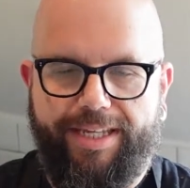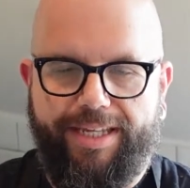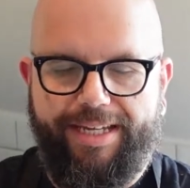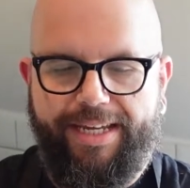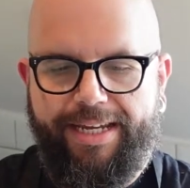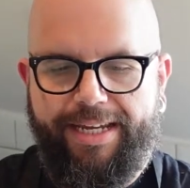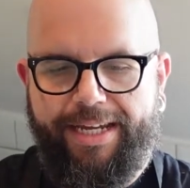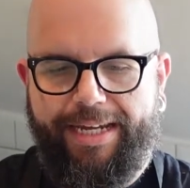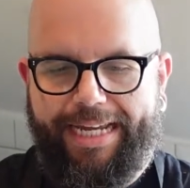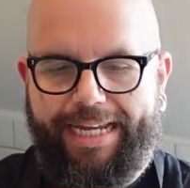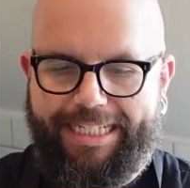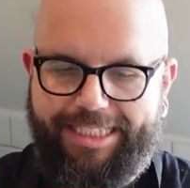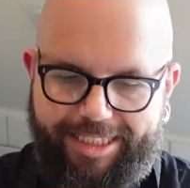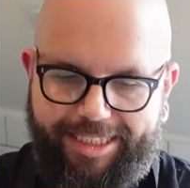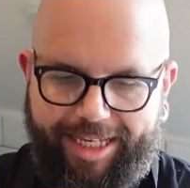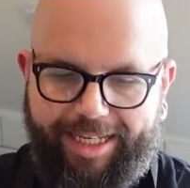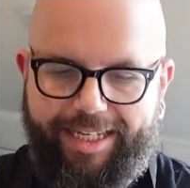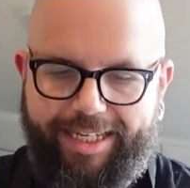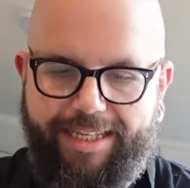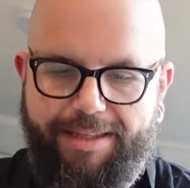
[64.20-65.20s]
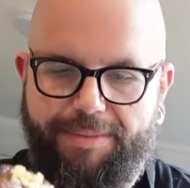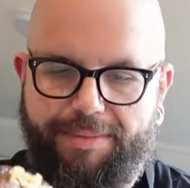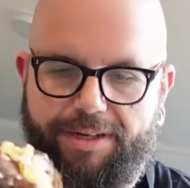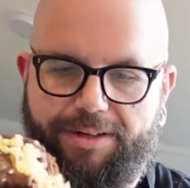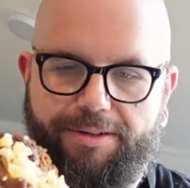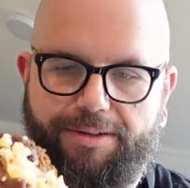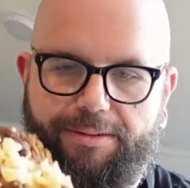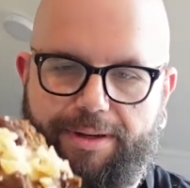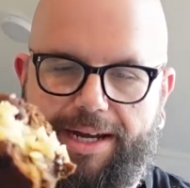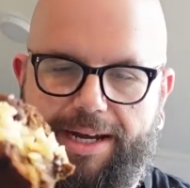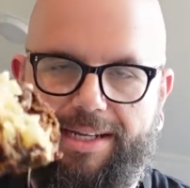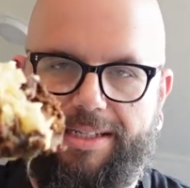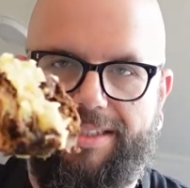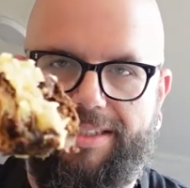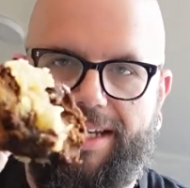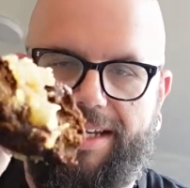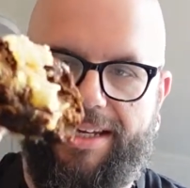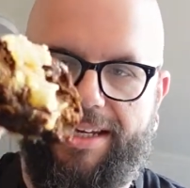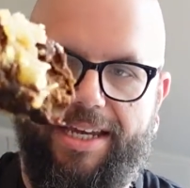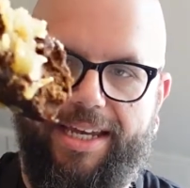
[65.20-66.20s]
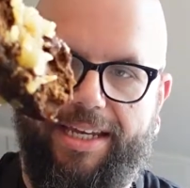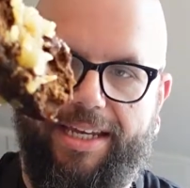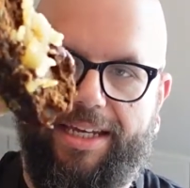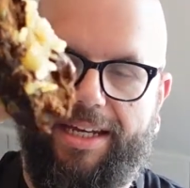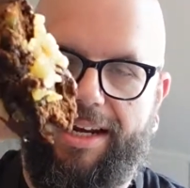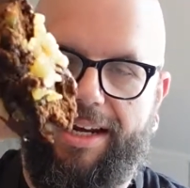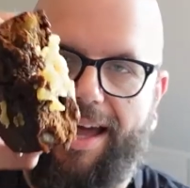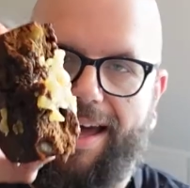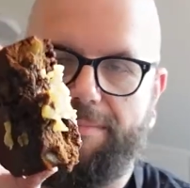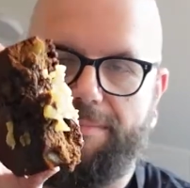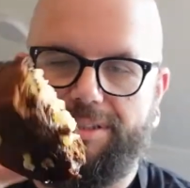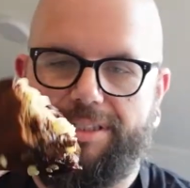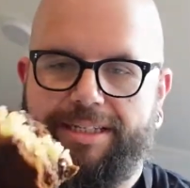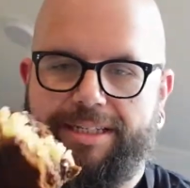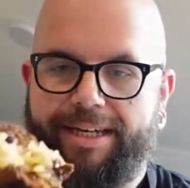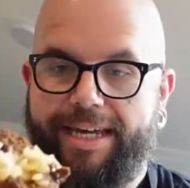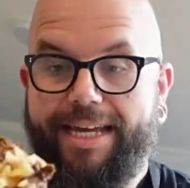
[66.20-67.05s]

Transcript: it. It sank in the middle and yeah, it collapsed.